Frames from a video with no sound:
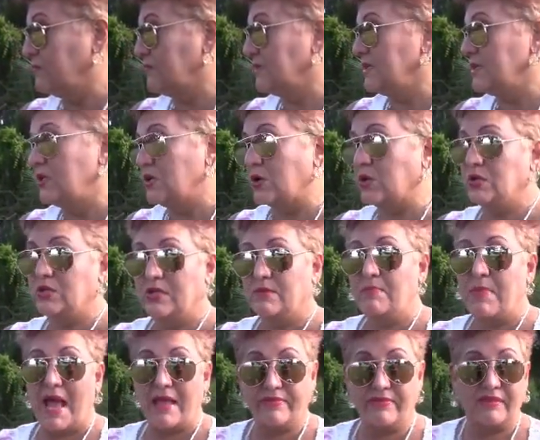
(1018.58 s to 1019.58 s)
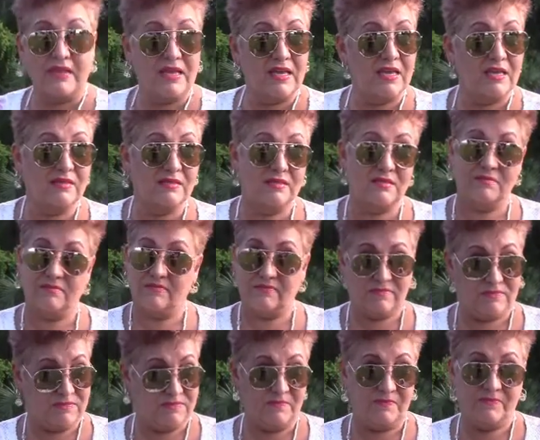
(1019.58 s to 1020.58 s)
you know, you did bad things,
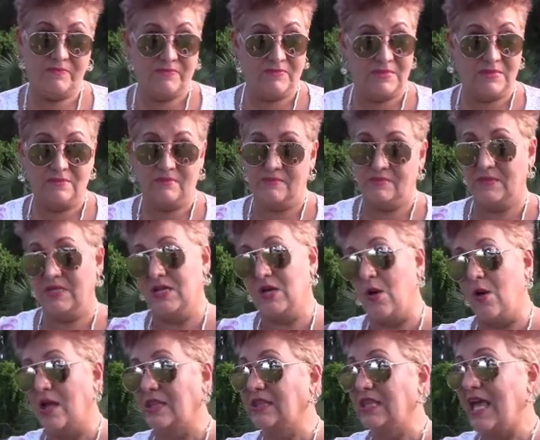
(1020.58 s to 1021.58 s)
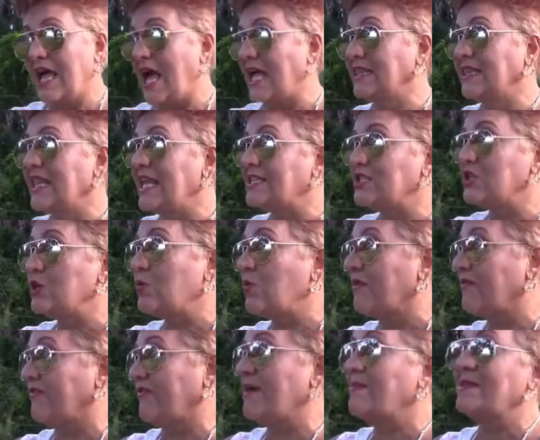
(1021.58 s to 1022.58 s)
you know, unless you were
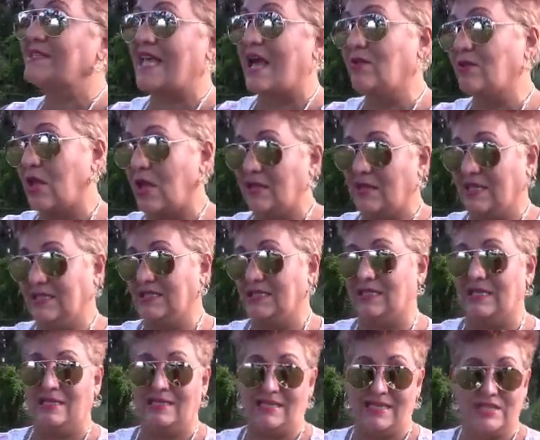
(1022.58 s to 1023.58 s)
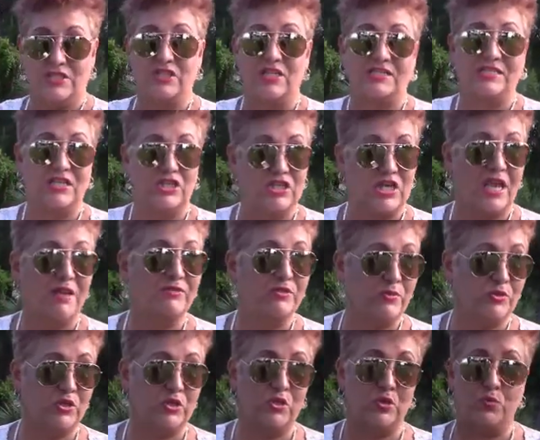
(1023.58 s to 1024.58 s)
a famous outlaw, like let's say a Jesse James,
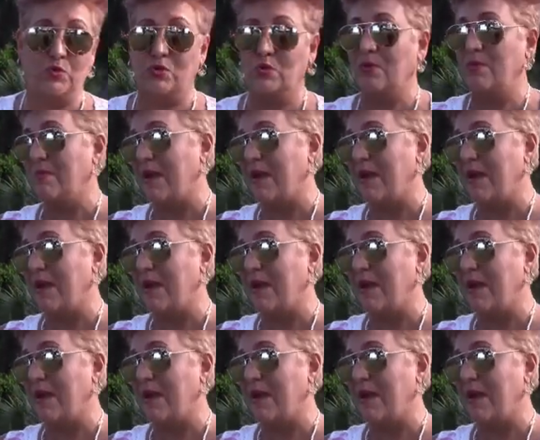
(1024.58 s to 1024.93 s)
which you were doing